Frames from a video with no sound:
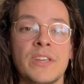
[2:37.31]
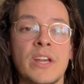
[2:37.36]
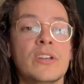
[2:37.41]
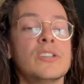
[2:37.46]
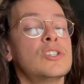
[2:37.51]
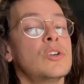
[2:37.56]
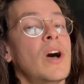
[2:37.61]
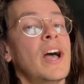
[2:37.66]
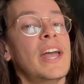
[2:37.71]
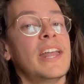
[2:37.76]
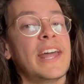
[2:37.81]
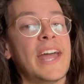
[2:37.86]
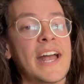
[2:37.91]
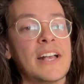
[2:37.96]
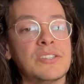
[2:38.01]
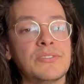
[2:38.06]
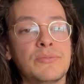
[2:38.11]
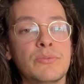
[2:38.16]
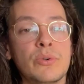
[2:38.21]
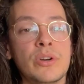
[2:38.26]
So I had
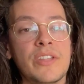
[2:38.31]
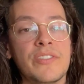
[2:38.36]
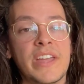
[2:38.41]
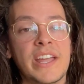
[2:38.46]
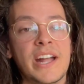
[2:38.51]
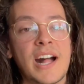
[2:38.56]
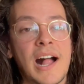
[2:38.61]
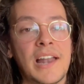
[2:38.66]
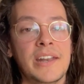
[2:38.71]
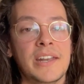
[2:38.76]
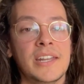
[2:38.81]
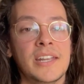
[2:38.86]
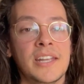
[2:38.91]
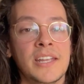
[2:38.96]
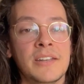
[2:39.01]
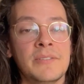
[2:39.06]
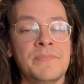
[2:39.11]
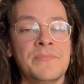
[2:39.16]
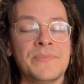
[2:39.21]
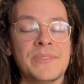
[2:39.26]
asked for it, they got it
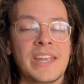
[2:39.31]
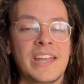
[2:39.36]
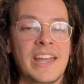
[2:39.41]
in,